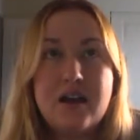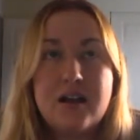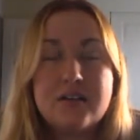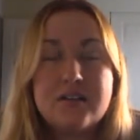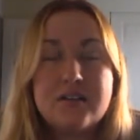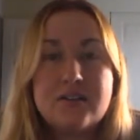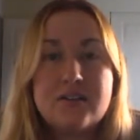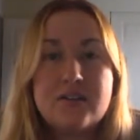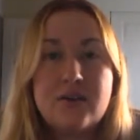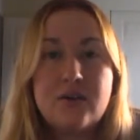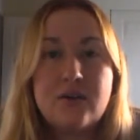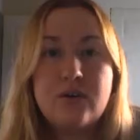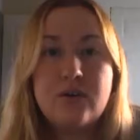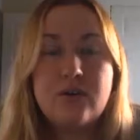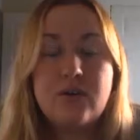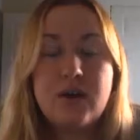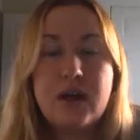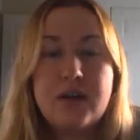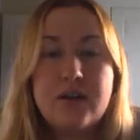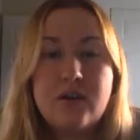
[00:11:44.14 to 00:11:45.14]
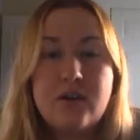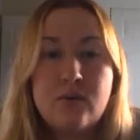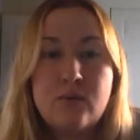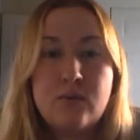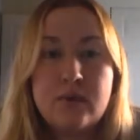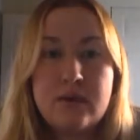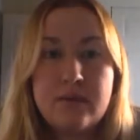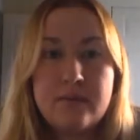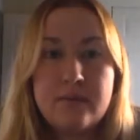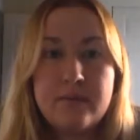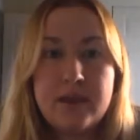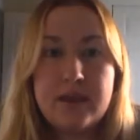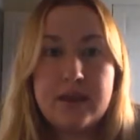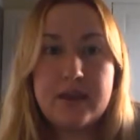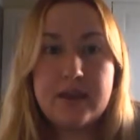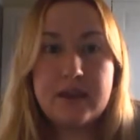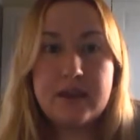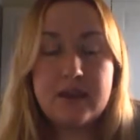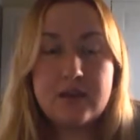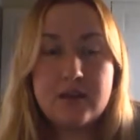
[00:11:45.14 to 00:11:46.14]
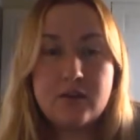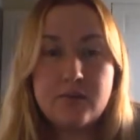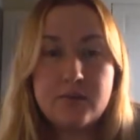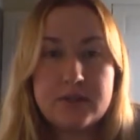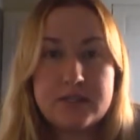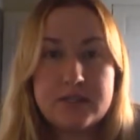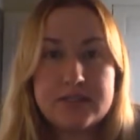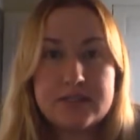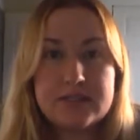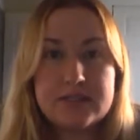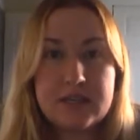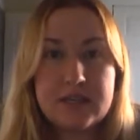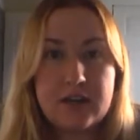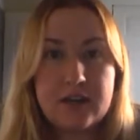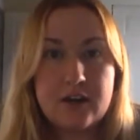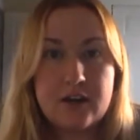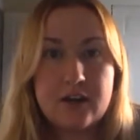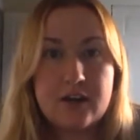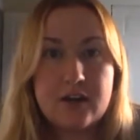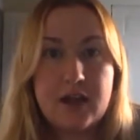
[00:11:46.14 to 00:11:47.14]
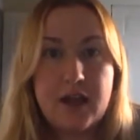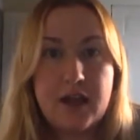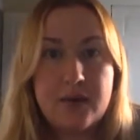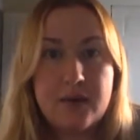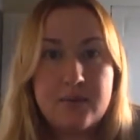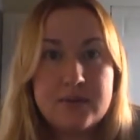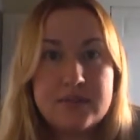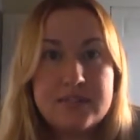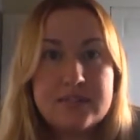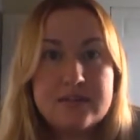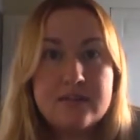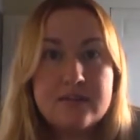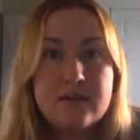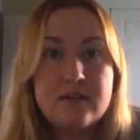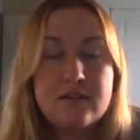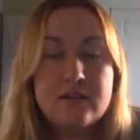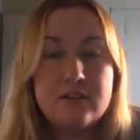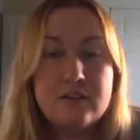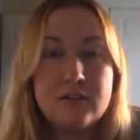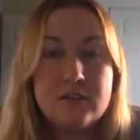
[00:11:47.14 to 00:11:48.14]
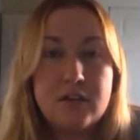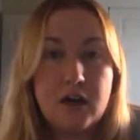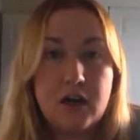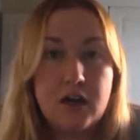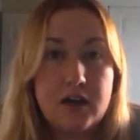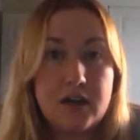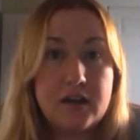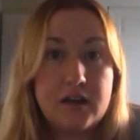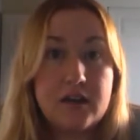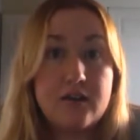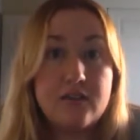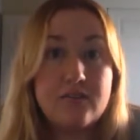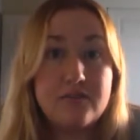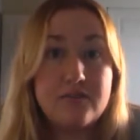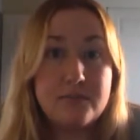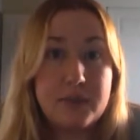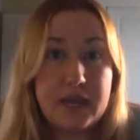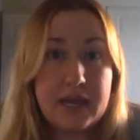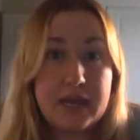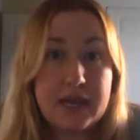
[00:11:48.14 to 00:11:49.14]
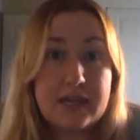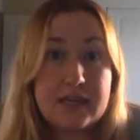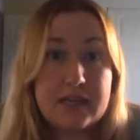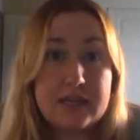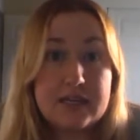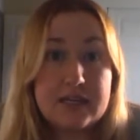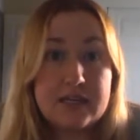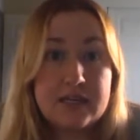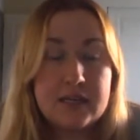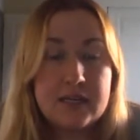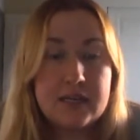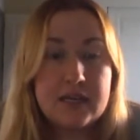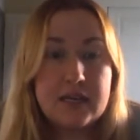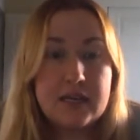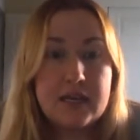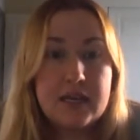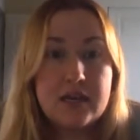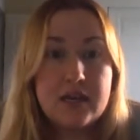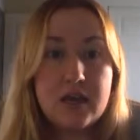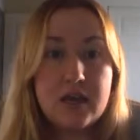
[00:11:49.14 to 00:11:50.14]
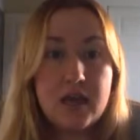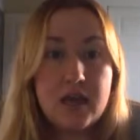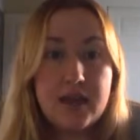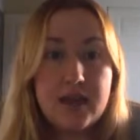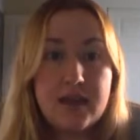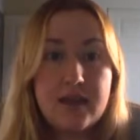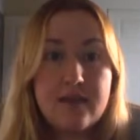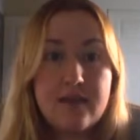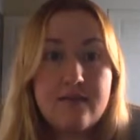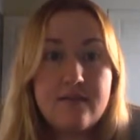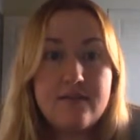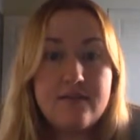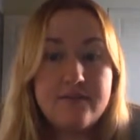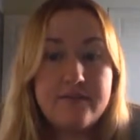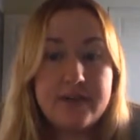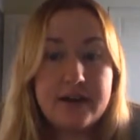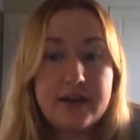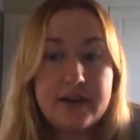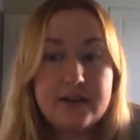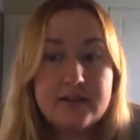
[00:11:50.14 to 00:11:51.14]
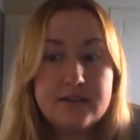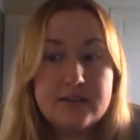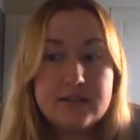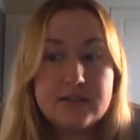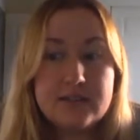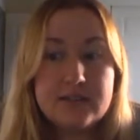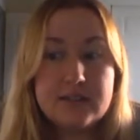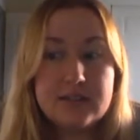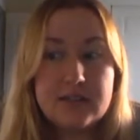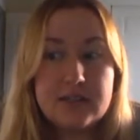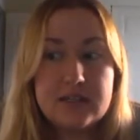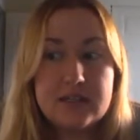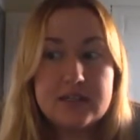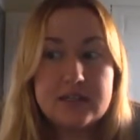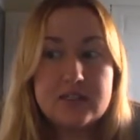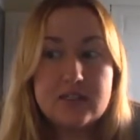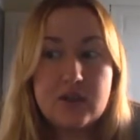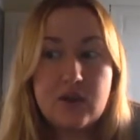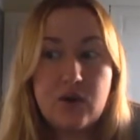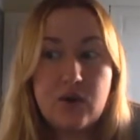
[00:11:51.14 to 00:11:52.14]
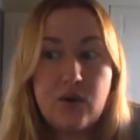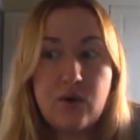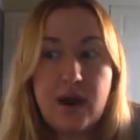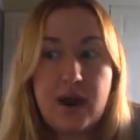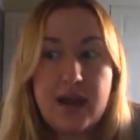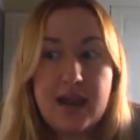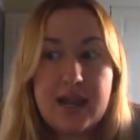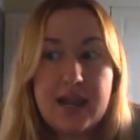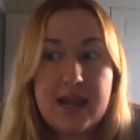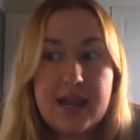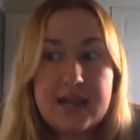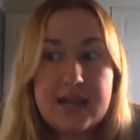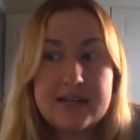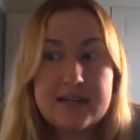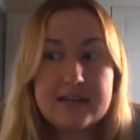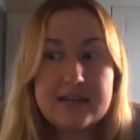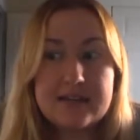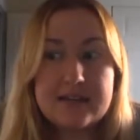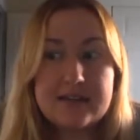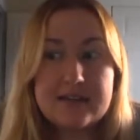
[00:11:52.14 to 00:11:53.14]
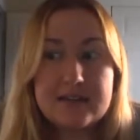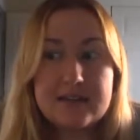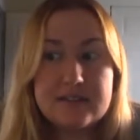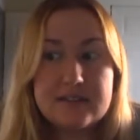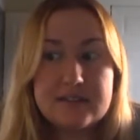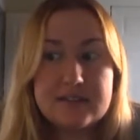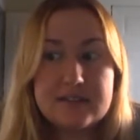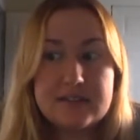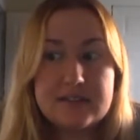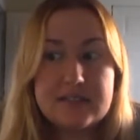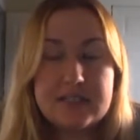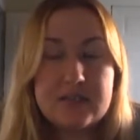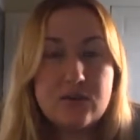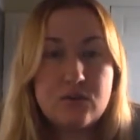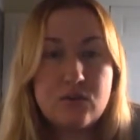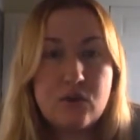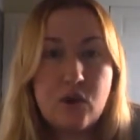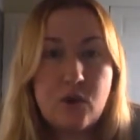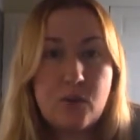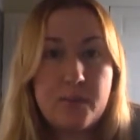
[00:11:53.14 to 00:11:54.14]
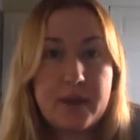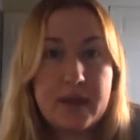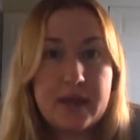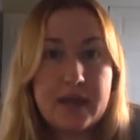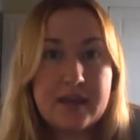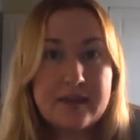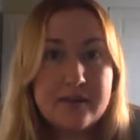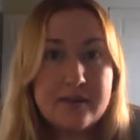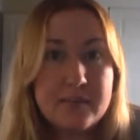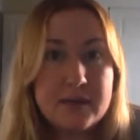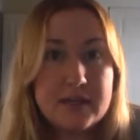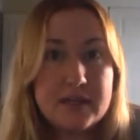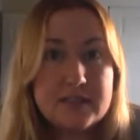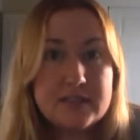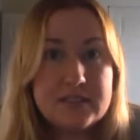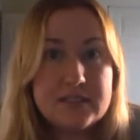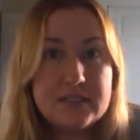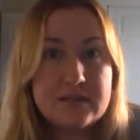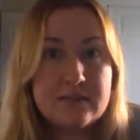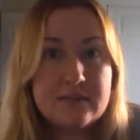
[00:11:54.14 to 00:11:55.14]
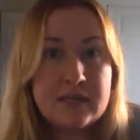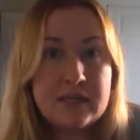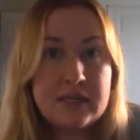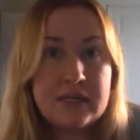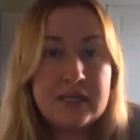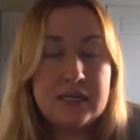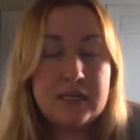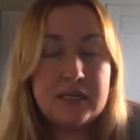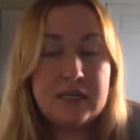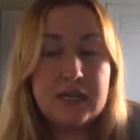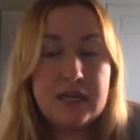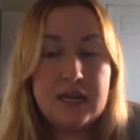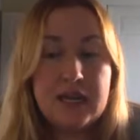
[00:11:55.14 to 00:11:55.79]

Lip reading: you know, I don't want to make anyone scared. I was in a lot of pain. It felt as though I had 0 pain meds in me.